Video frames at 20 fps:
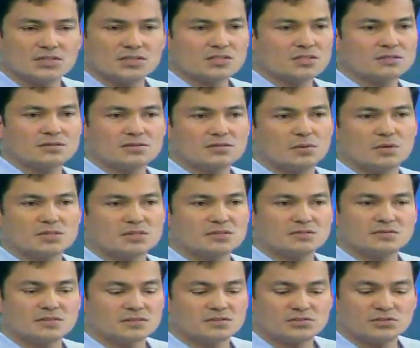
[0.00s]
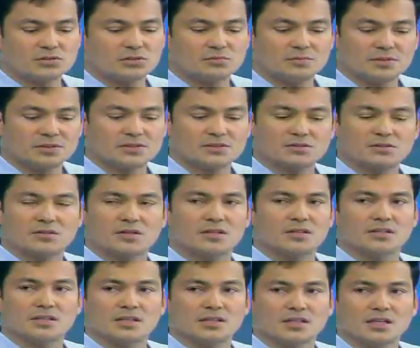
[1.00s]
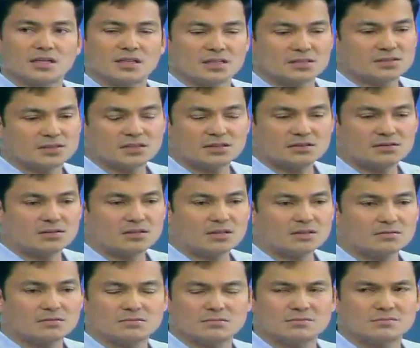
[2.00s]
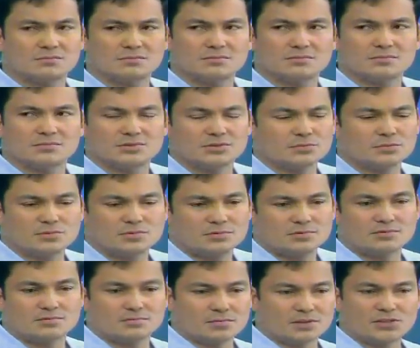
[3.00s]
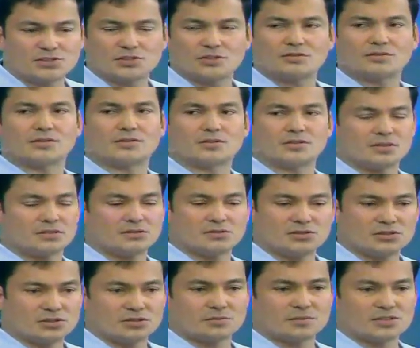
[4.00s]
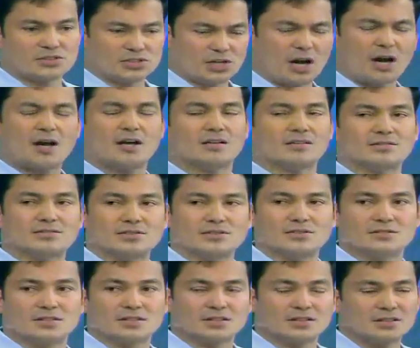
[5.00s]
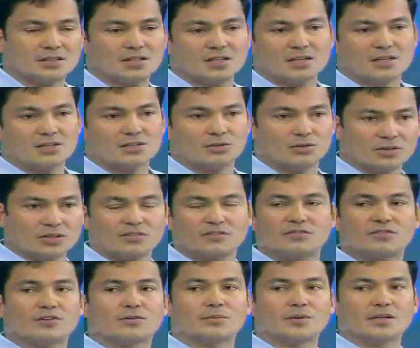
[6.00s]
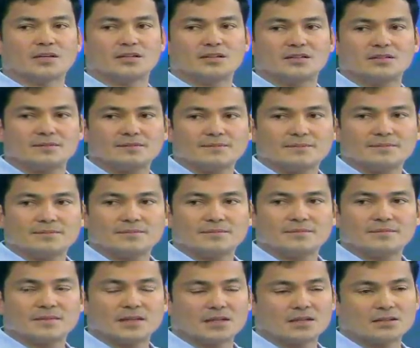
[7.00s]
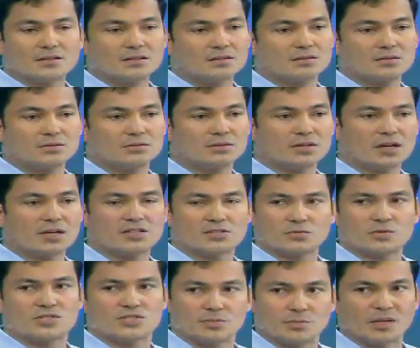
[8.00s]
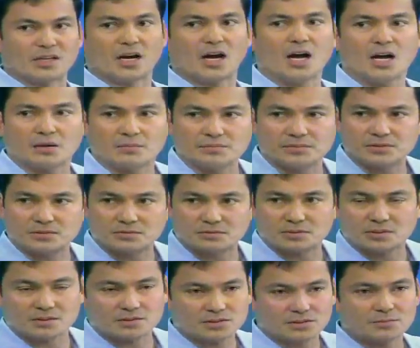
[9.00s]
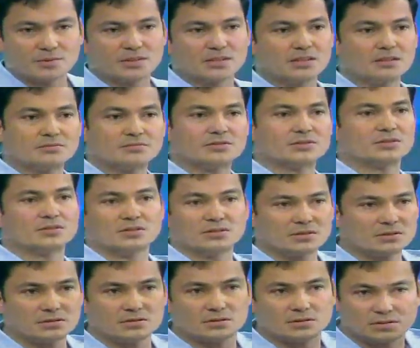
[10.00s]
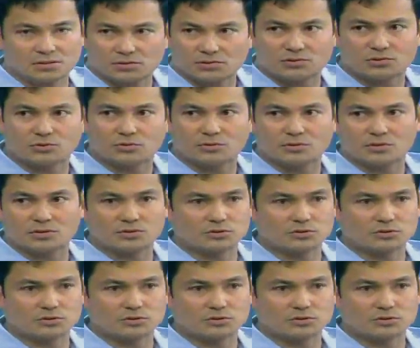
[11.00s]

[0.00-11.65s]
She's, she wasn't even in show business or anything like that. I said, you know, my children, you know, she's my child. She's mm -hmm. uh, mm-hmm. looking for me. And uh, who cares what she becomes? Whether she mm -hmm. becomes uh, a